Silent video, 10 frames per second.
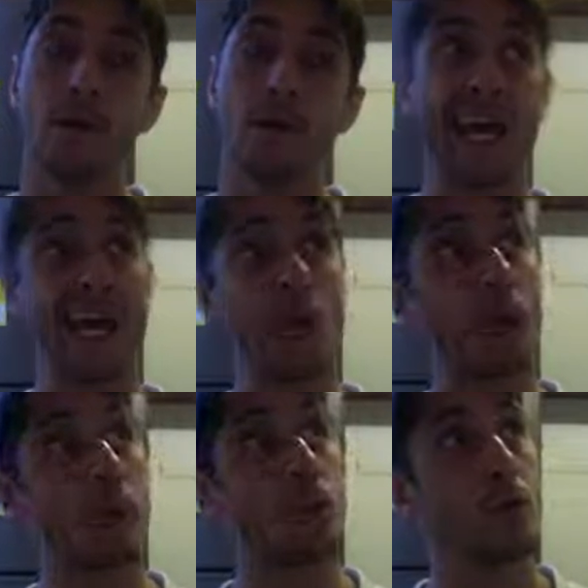
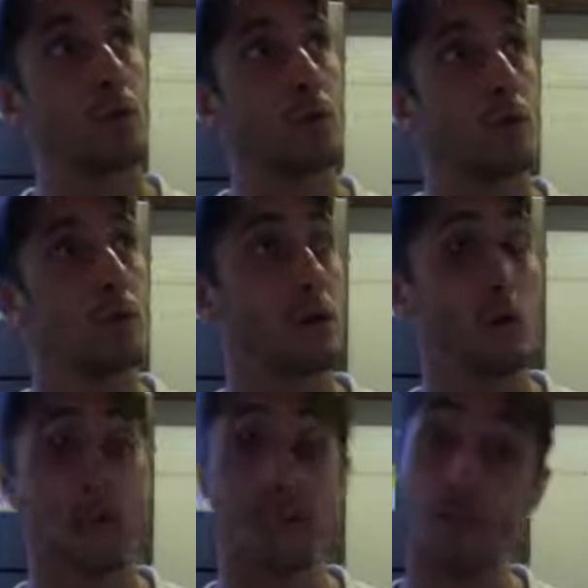Aweber,
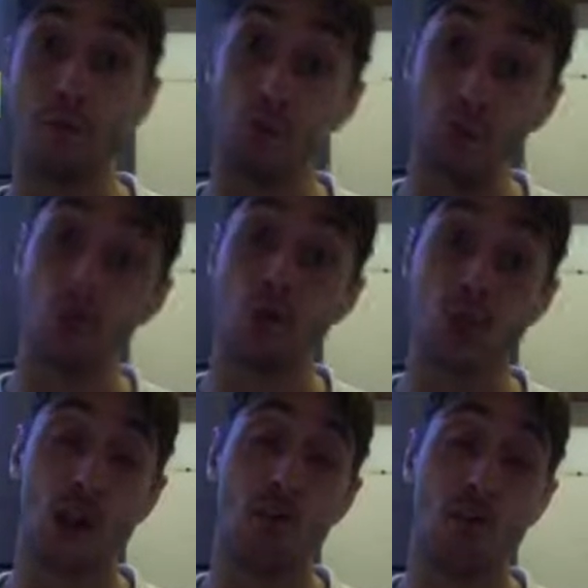
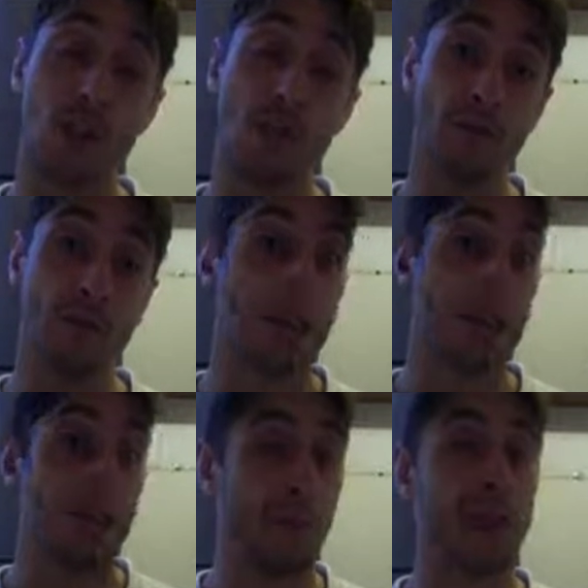Infusionsoft even.
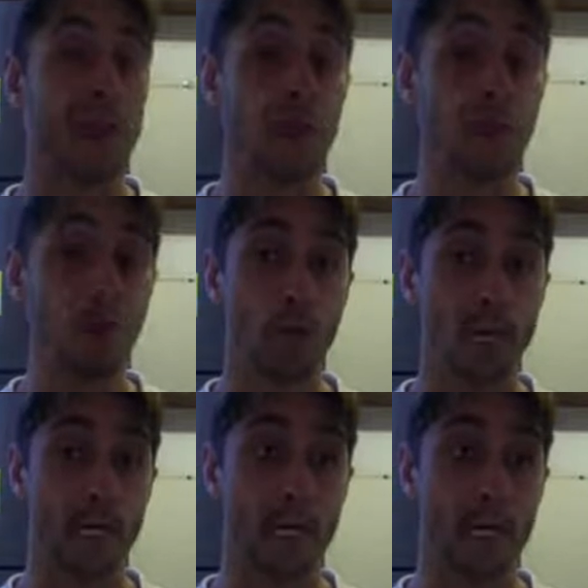Mind you,
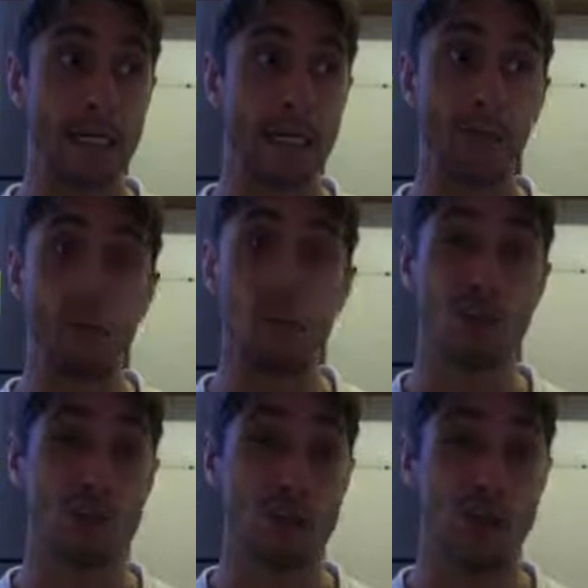
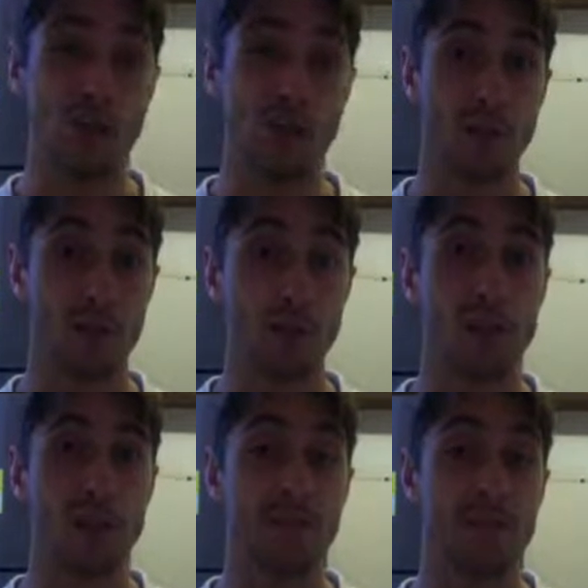Infusionsoft
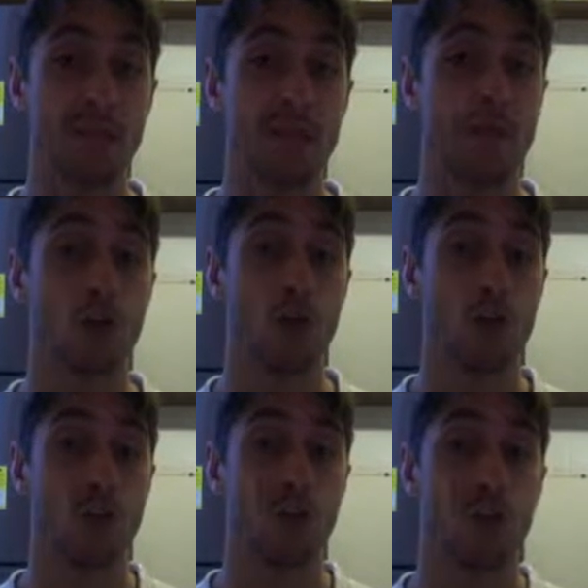consultants, many of them
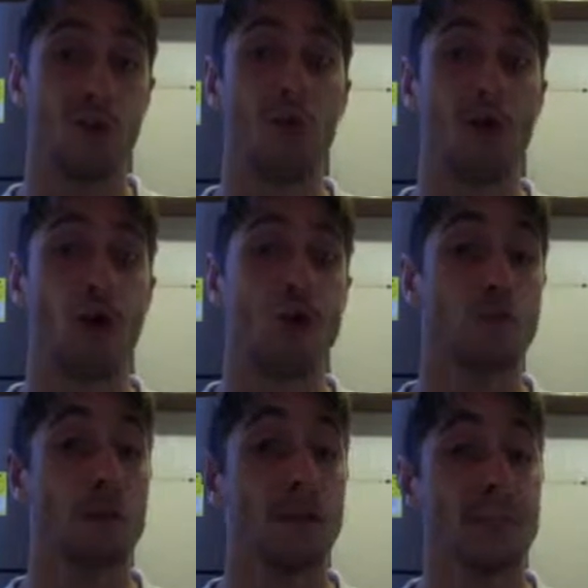charge over
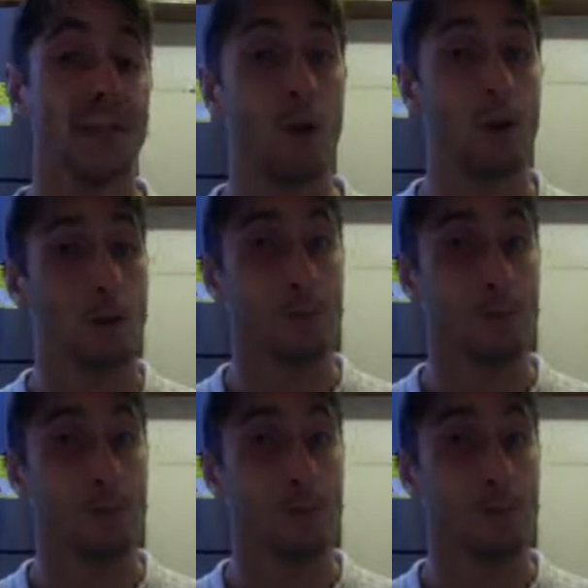$100 an hour,